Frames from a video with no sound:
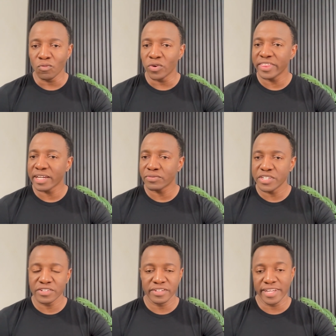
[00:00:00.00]
With that,
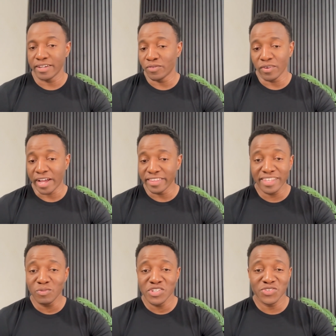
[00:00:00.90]
Richard, I
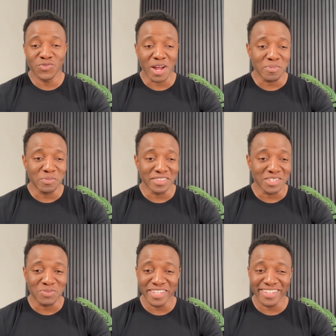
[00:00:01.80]
think we should wrap up this week.